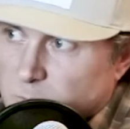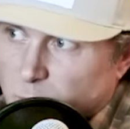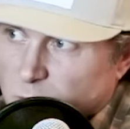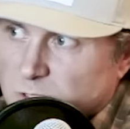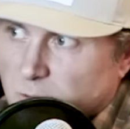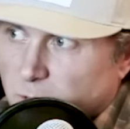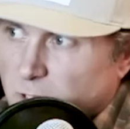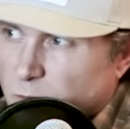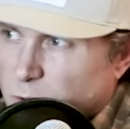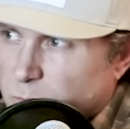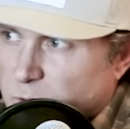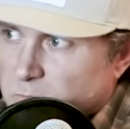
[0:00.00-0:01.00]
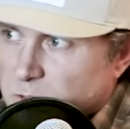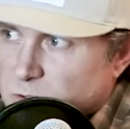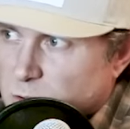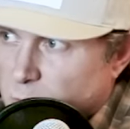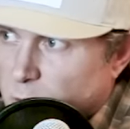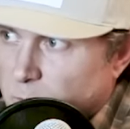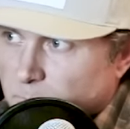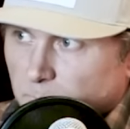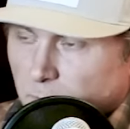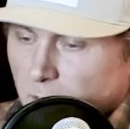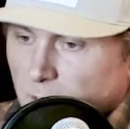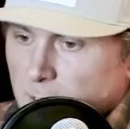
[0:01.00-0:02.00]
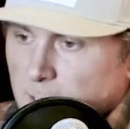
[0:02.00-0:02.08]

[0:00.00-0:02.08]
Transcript: supposed to be a little bit miserable. It's supposed to